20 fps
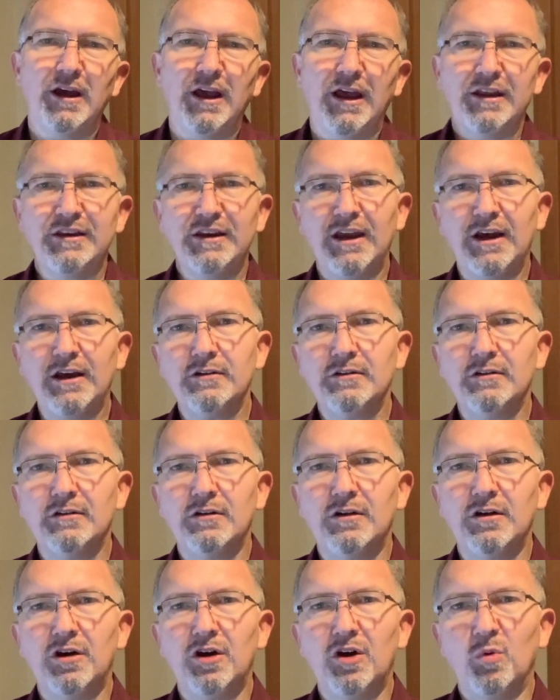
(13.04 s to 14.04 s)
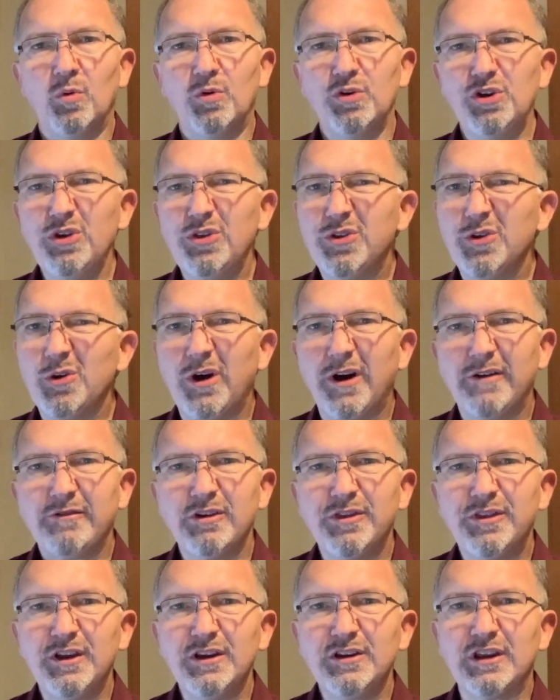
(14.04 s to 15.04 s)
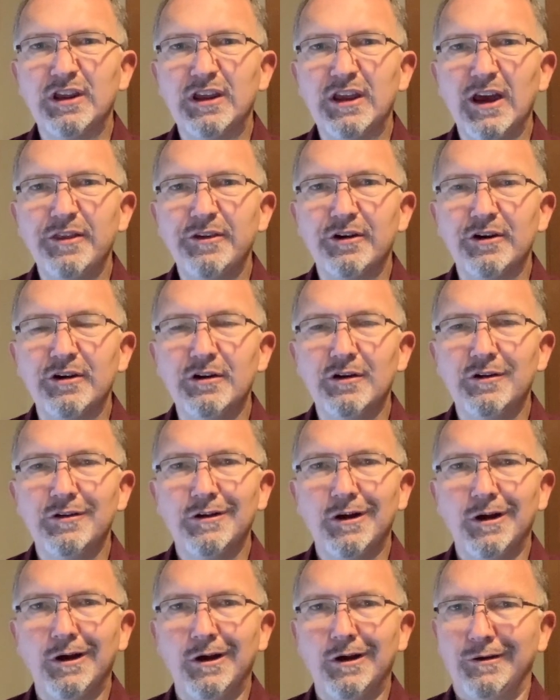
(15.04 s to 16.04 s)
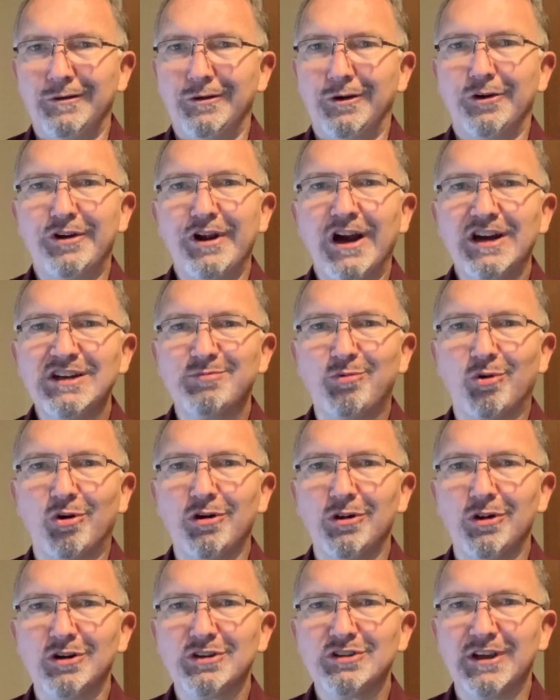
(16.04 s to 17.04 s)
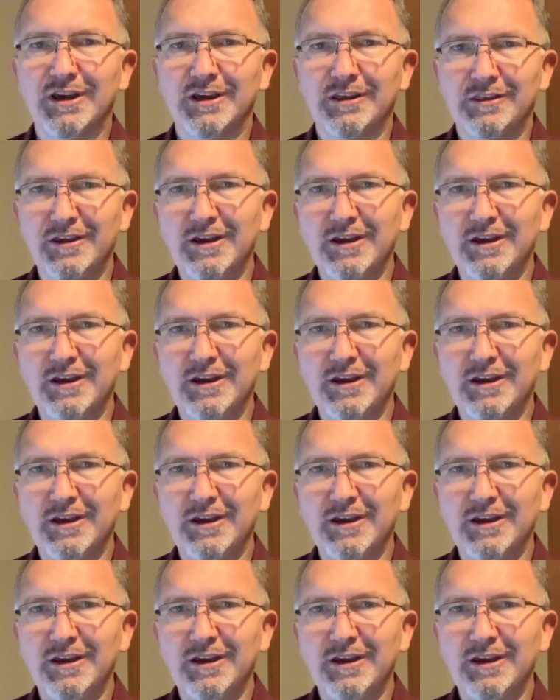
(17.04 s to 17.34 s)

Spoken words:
And yet, when you throw everything together, your dashboard looks like